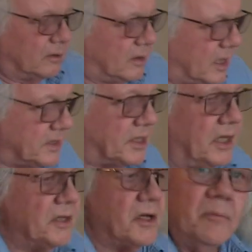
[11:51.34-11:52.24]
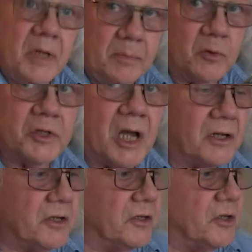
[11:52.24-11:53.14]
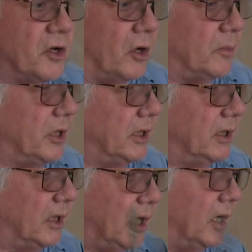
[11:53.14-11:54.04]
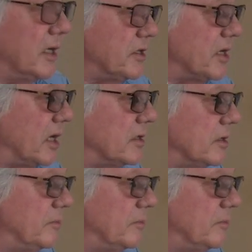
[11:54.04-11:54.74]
Right, some people start at the top. I start at the